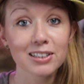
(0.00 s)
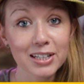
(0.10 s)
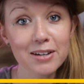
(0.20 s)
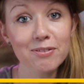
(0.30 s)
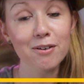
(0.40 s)

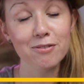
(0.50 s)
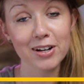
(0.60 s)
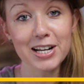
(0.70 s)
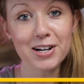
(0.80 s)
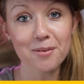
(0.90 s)
Leave a
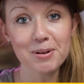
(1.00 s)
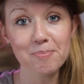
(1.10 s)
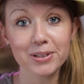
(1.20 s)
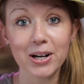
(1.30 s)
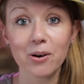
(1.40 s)
funny
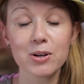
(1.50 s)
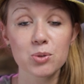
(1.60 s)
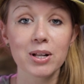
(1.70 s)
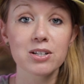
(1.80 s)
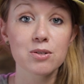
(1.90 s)
comment below,
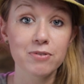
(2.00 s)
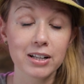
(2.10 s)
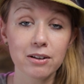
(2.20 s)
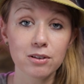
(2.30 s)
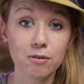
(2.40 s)
as well as
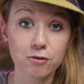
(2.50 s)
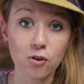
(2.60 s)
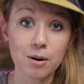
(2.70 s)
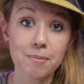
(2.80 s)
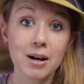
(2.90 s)
fill out the
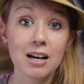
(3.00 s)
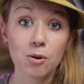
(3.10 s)
form